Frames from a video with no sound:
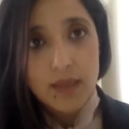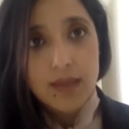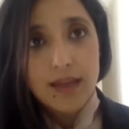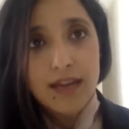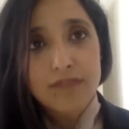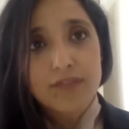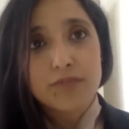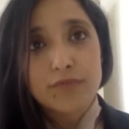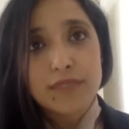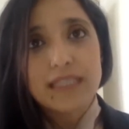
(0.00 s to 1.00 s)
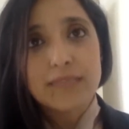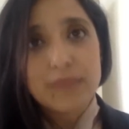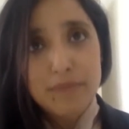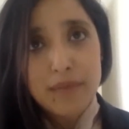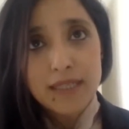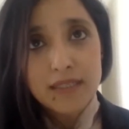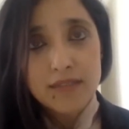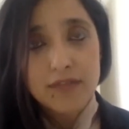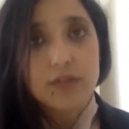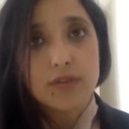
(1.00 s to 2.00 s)
have to really be
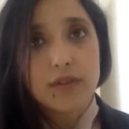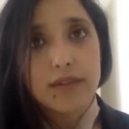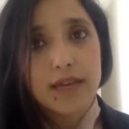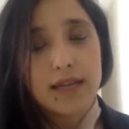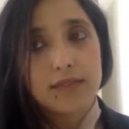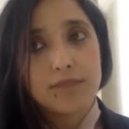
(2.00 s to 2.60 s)
mindful that